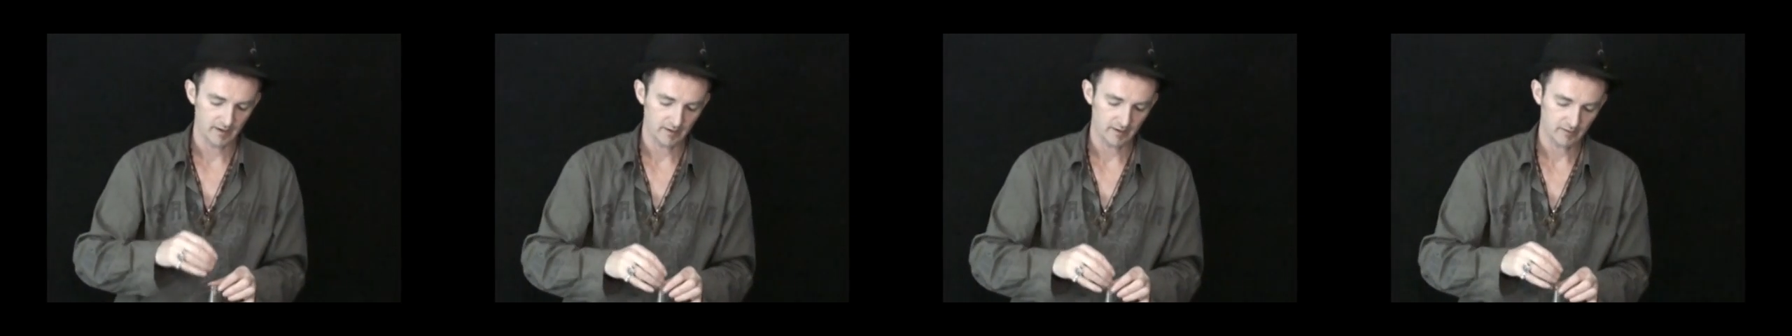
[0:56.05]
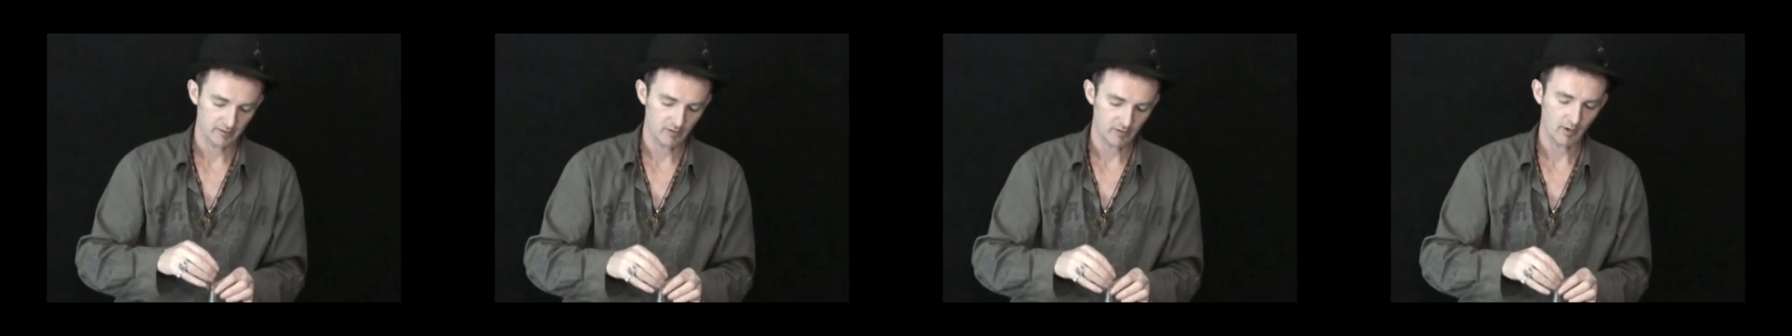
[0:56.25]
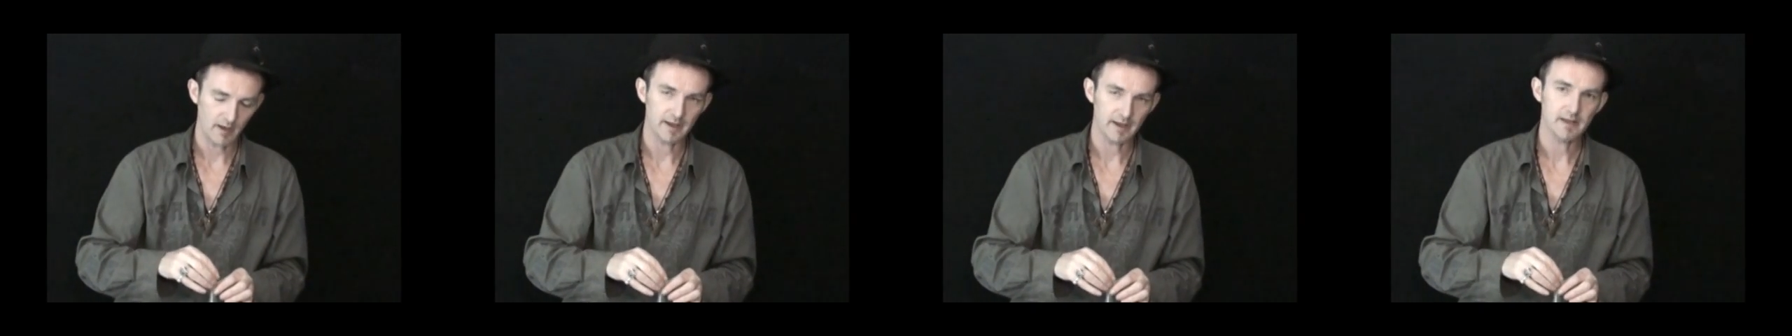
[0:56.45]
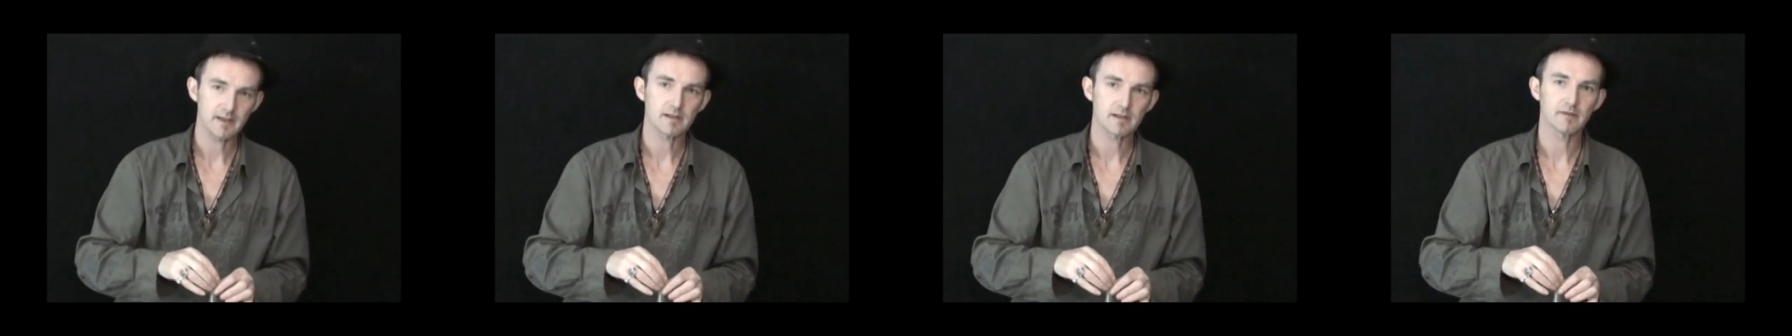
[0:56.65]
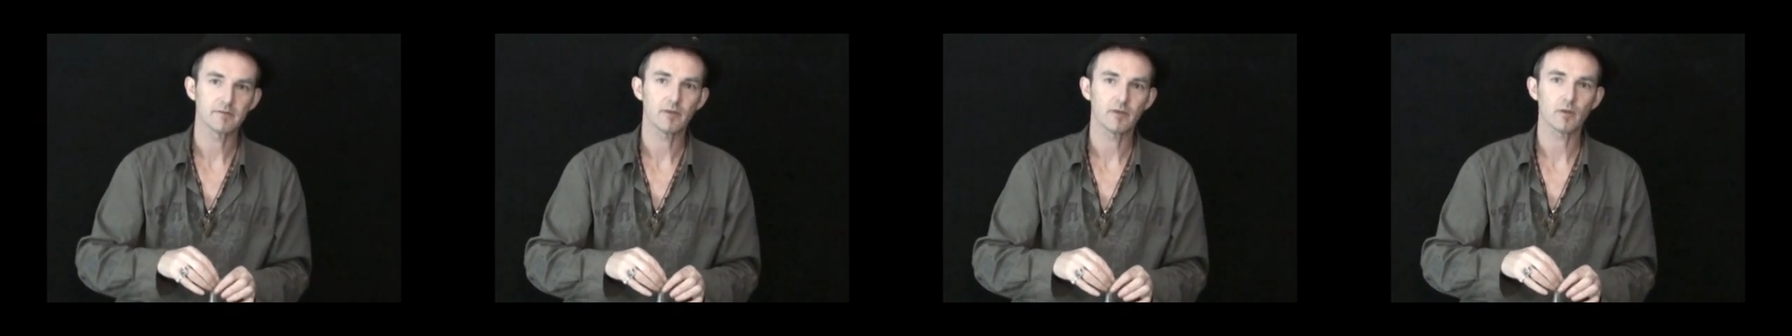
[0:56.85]
it will quite
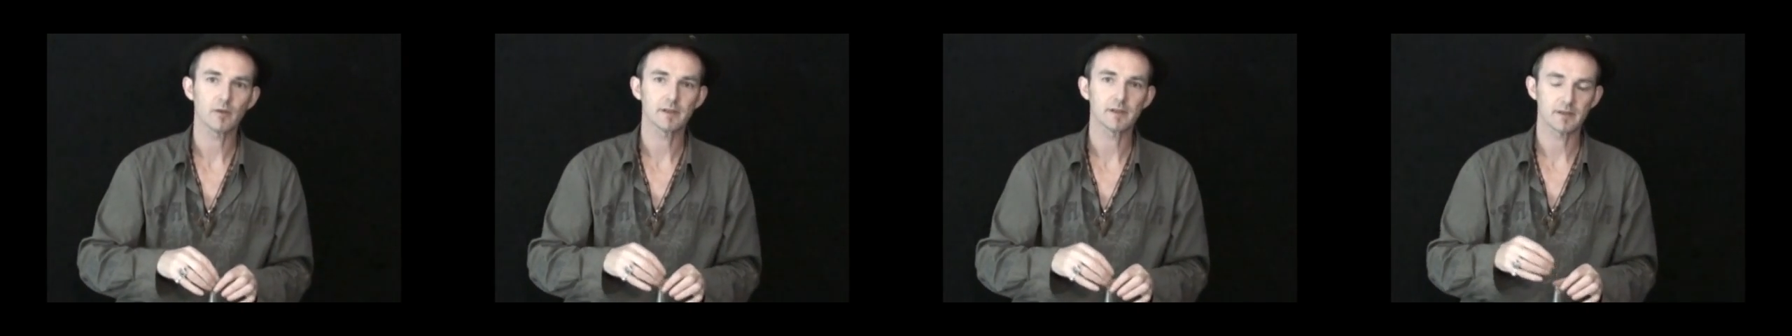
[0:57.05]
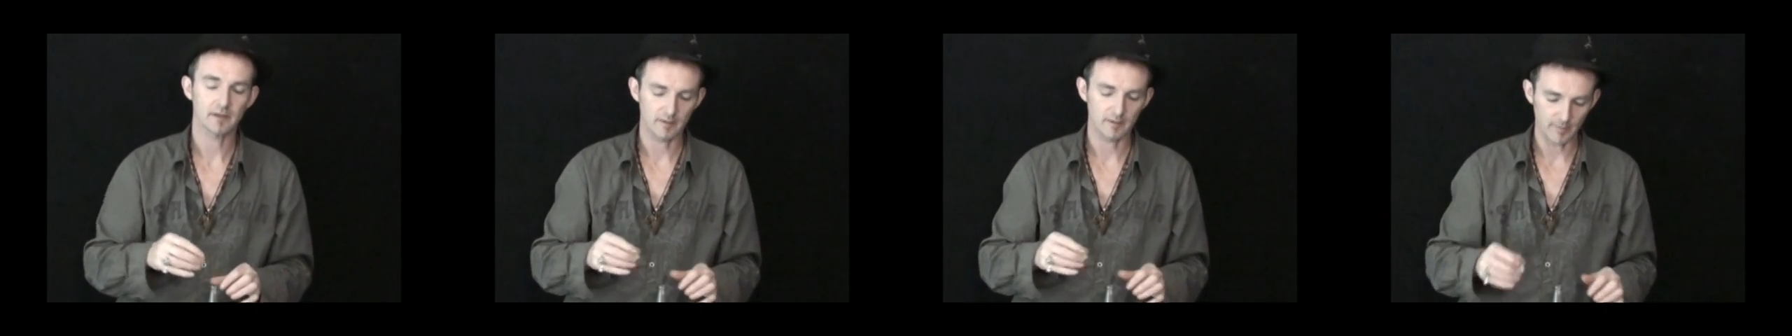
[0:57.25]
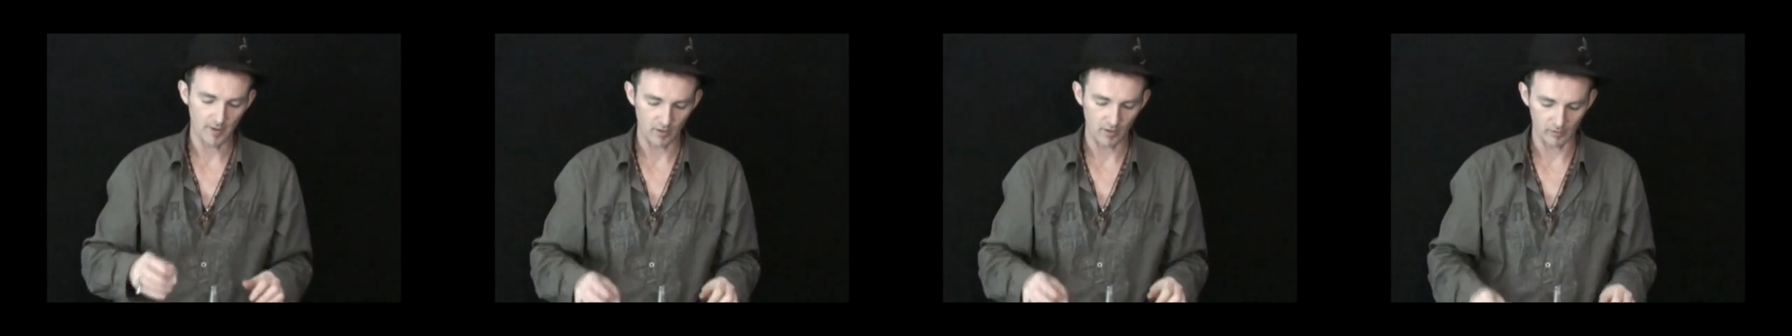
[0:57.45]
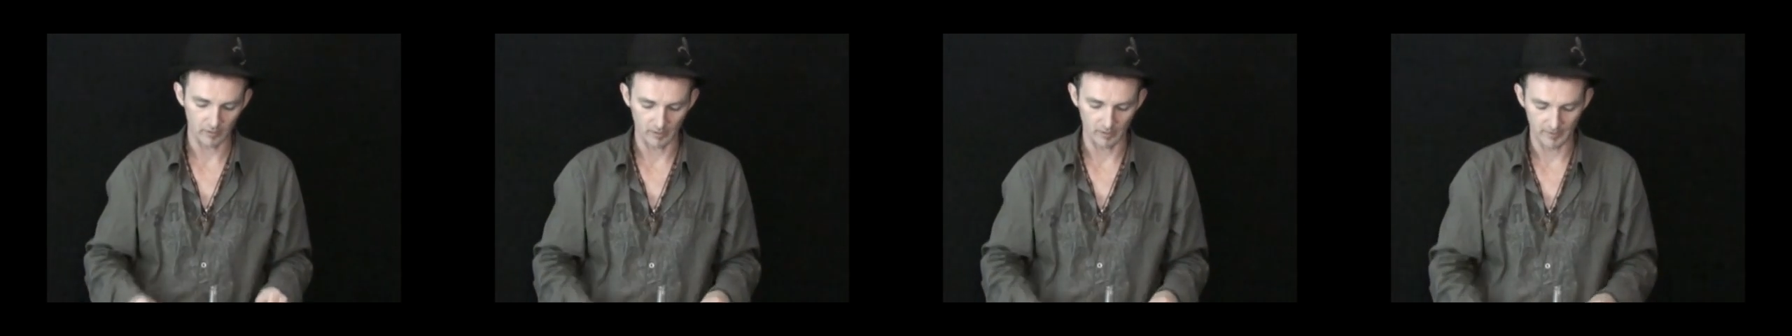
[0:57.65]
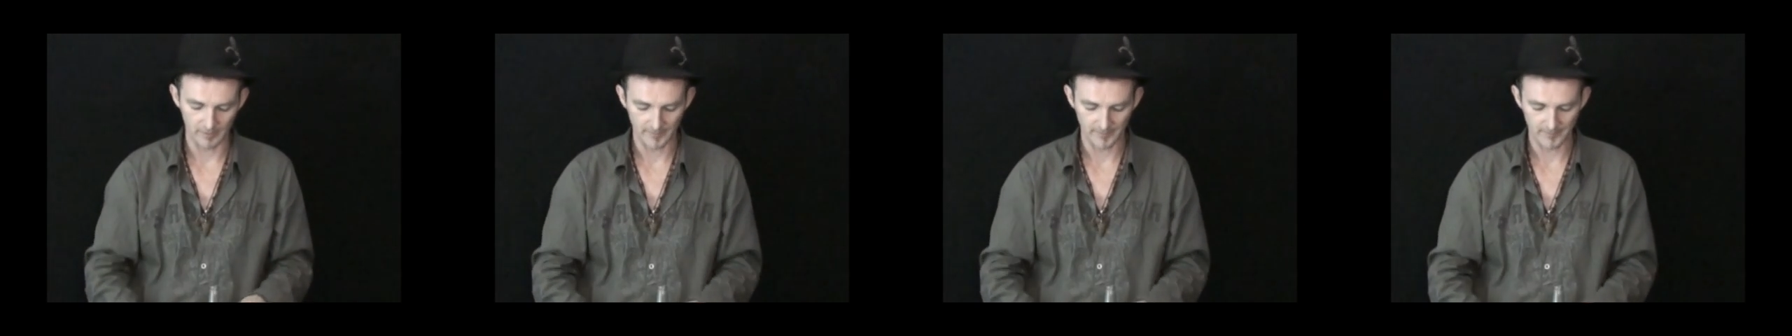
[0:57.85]
easily fall into the bottle.